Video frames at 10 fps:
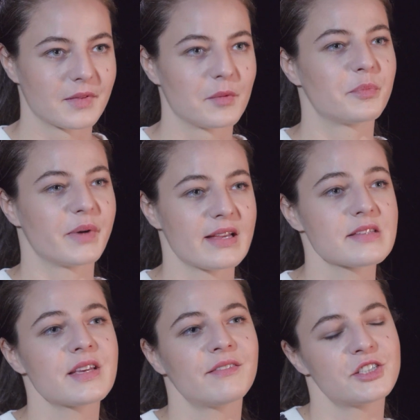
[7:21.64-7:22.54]

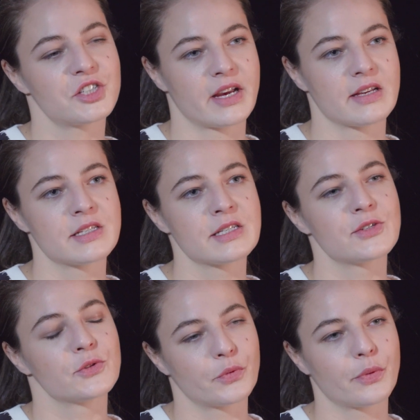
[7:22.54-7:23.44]
Brands have a chance
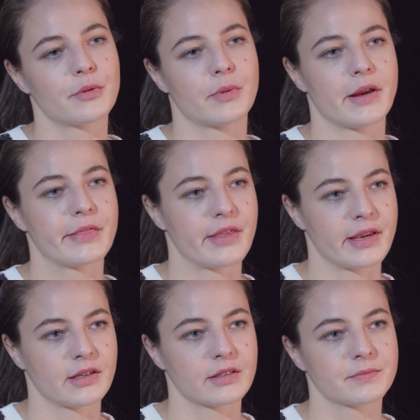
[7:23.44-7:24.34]
to do the right
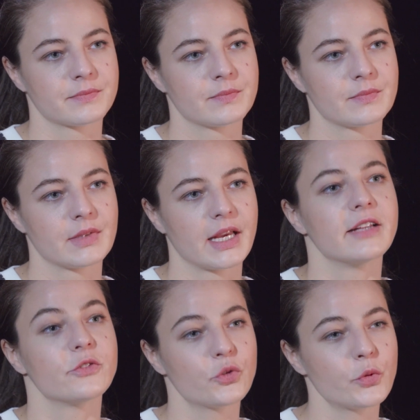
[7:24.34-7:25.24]
thing,
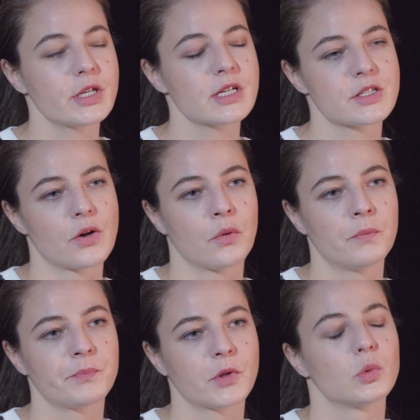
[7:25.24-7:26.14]
and doing so
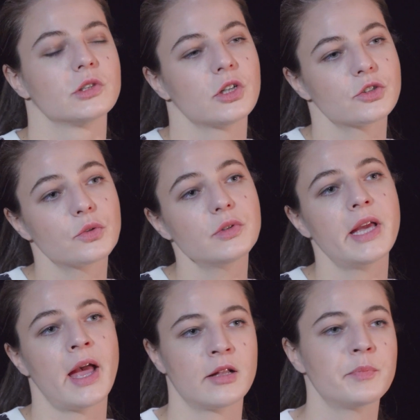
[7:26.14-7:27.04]
will not
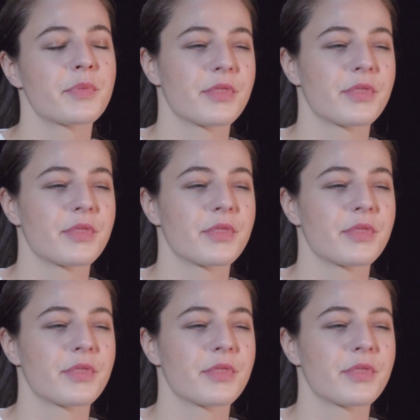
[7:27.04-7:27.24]
only help